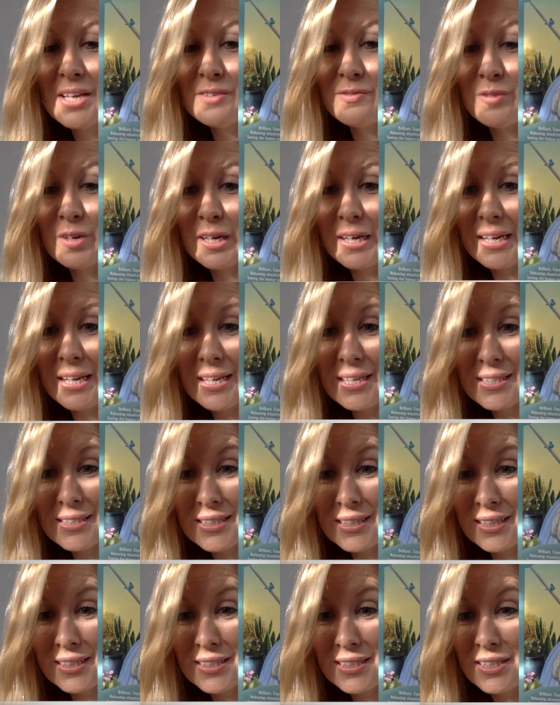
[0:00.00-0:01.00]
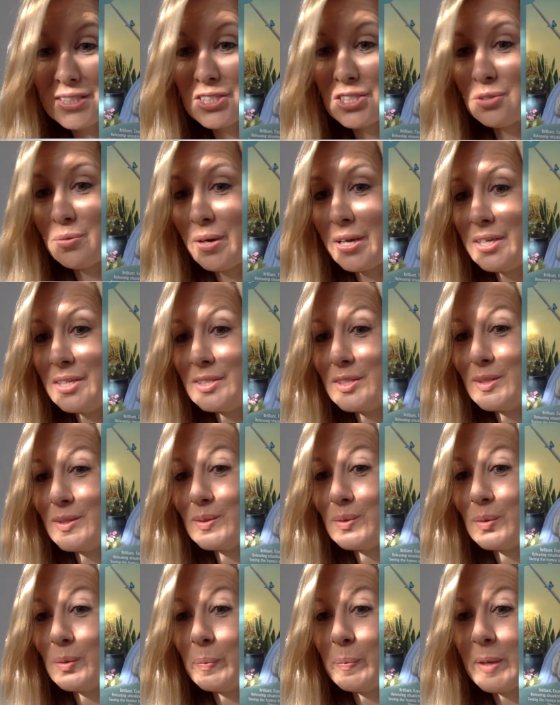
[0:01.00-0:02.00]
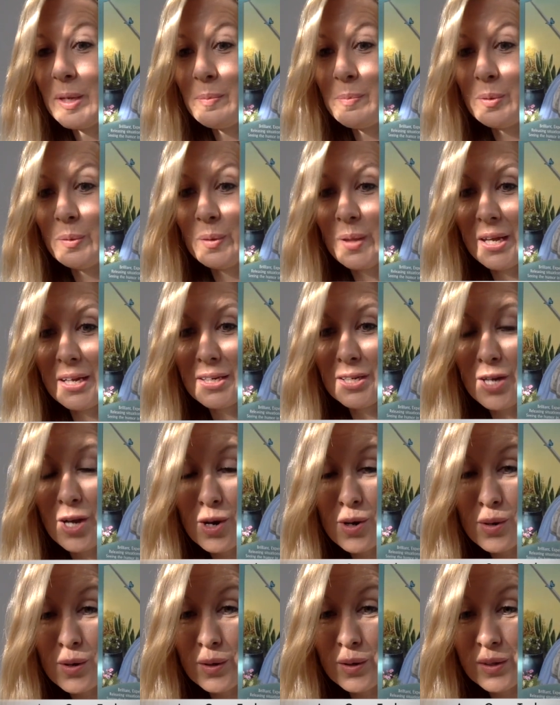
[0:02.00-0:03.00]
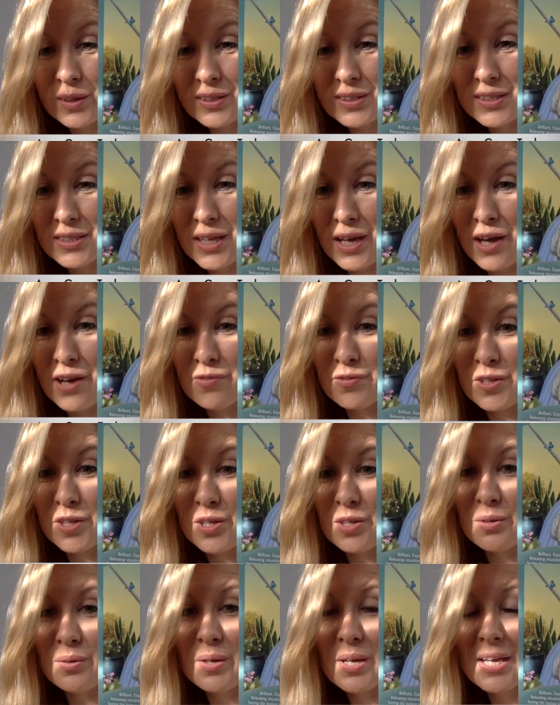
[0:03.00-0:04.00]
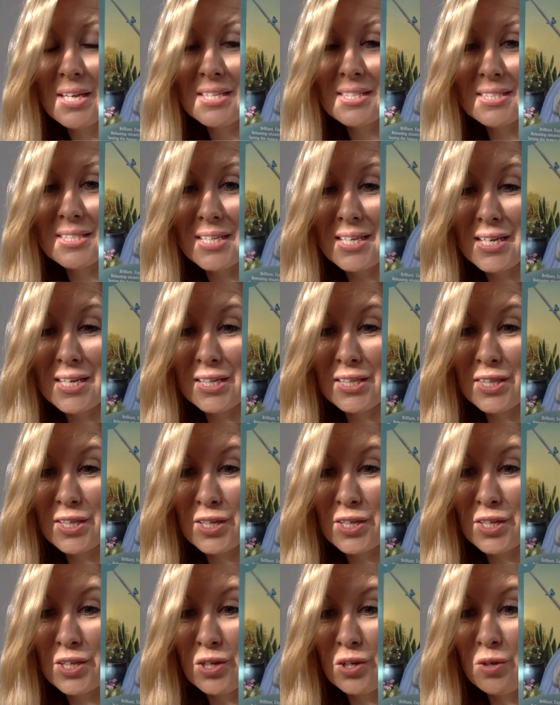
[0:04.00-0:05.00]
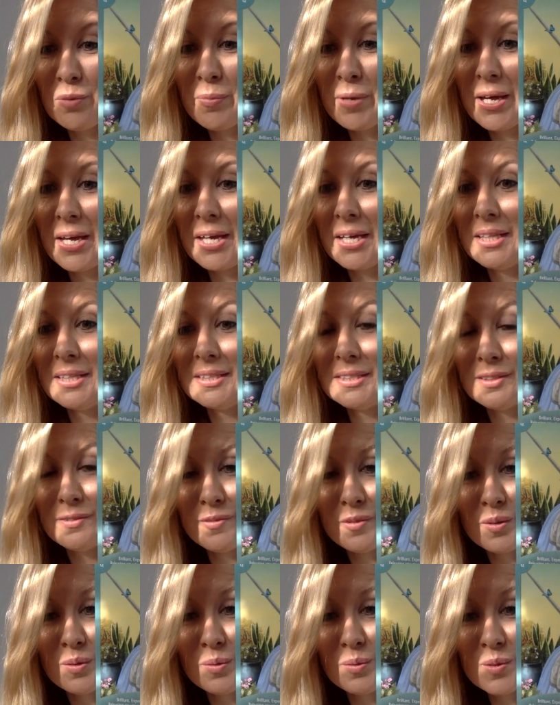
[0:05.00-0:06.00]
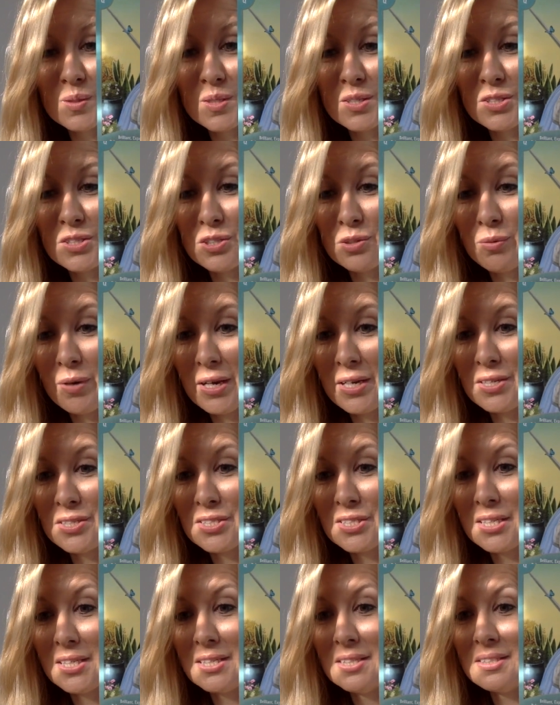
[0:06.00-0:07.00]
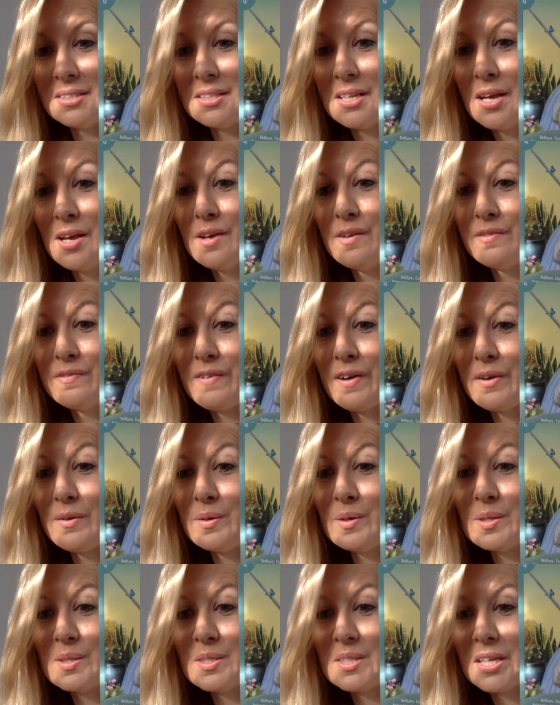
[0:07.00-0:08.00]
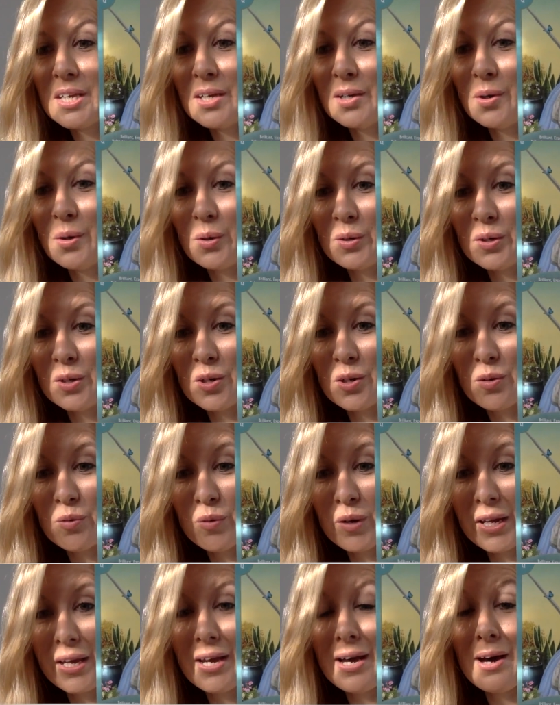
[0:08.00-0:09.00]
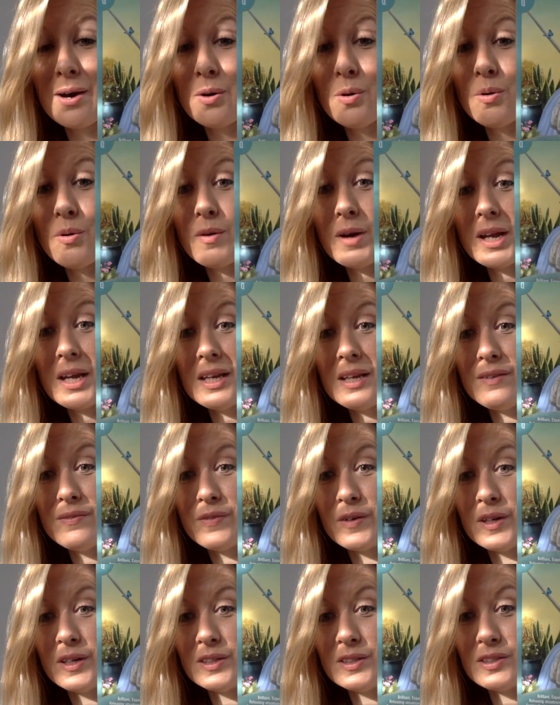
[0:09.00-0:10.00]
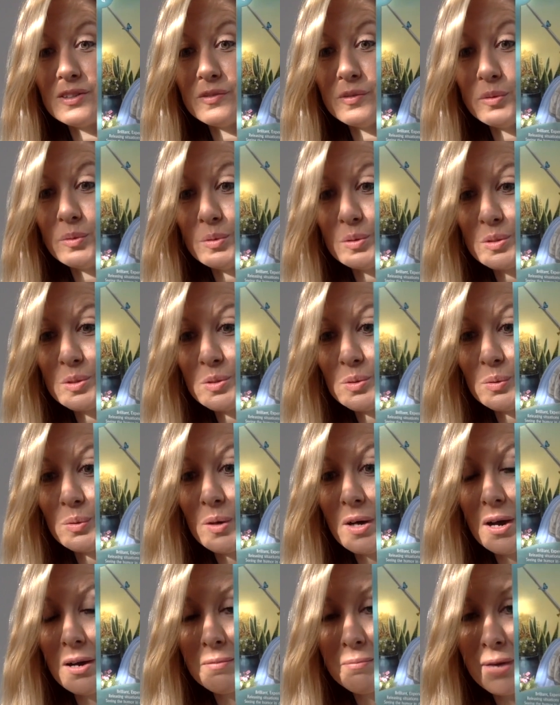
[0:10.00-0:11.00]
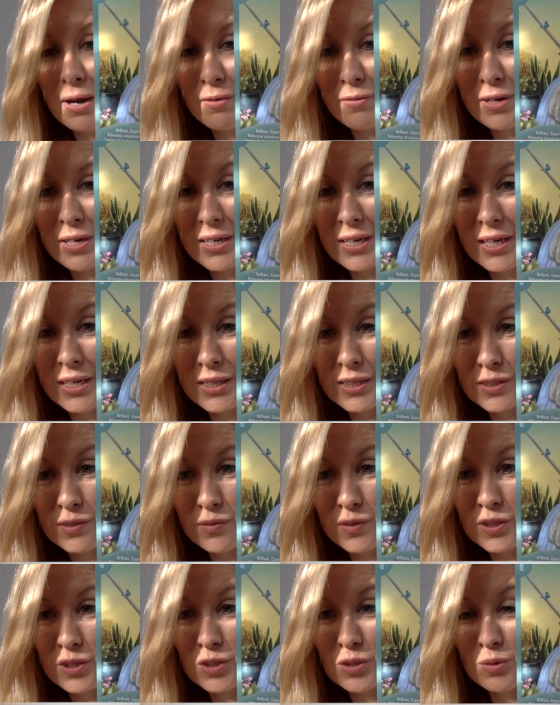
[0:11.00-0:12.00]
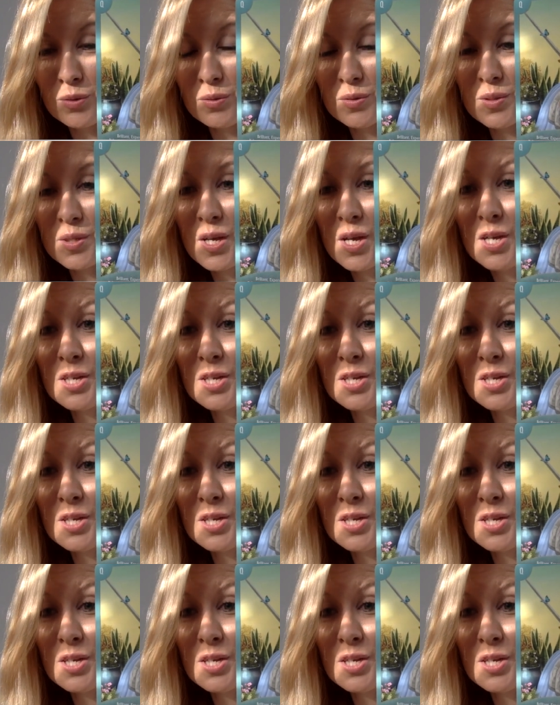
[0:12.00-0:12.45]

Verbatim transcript: releasing situations or people that no longer serve you, seeing the humor in difficult situations, focusing on career or even divorced or unmarried individuals.